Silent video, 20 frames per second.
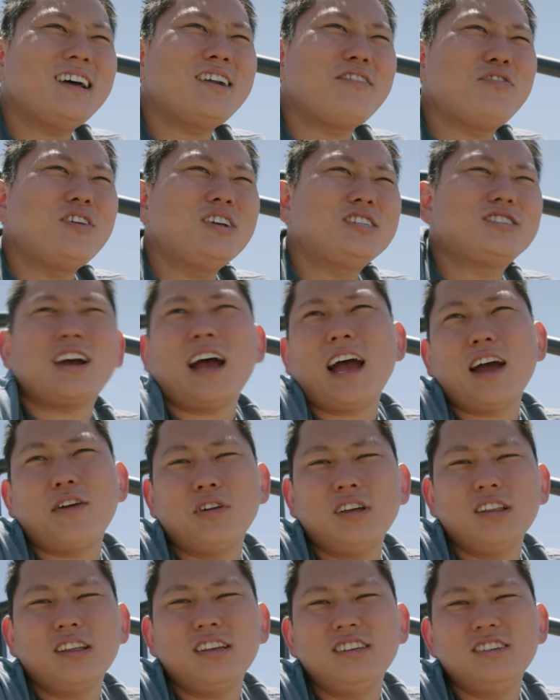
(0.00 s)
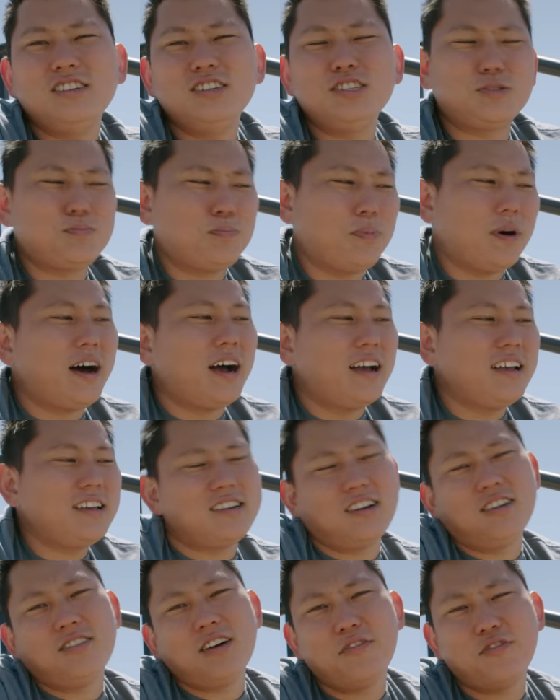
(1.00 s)
Not a feature I really use, but you
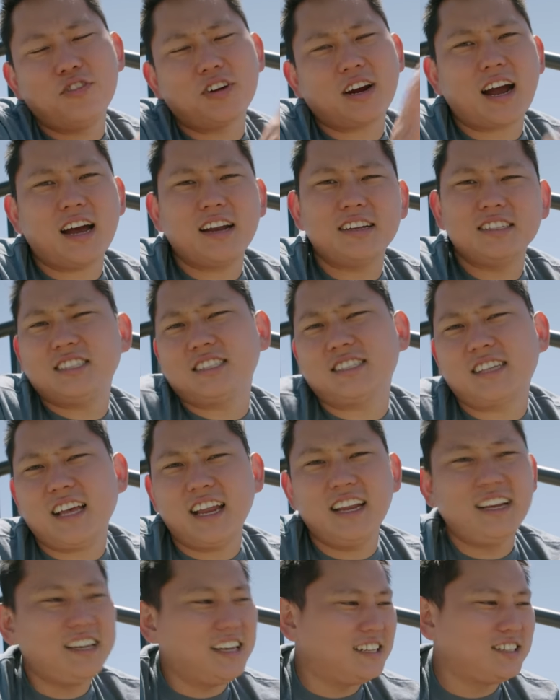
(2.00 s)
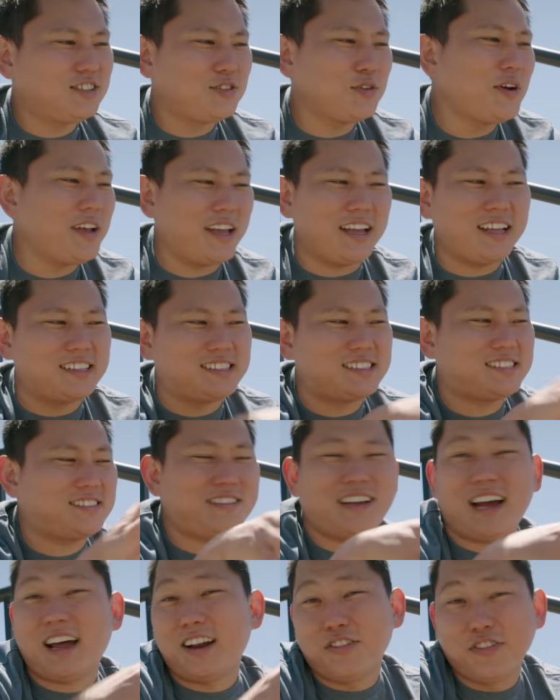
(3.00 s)
know, if you're kind of just getting into it, it's
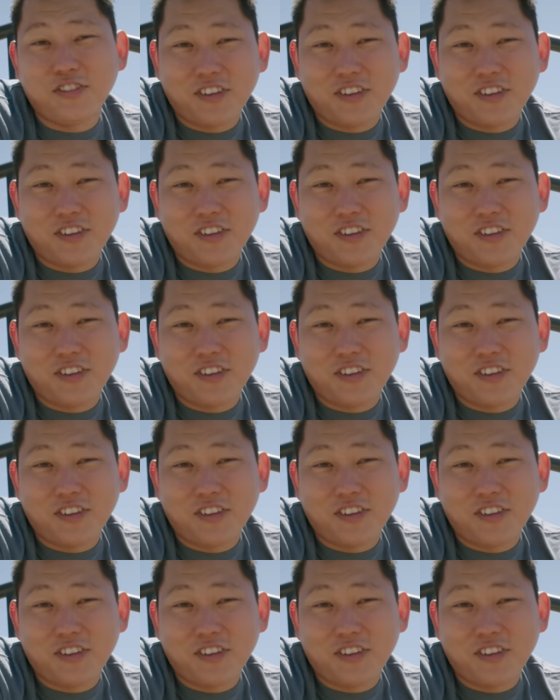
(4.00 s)
kind of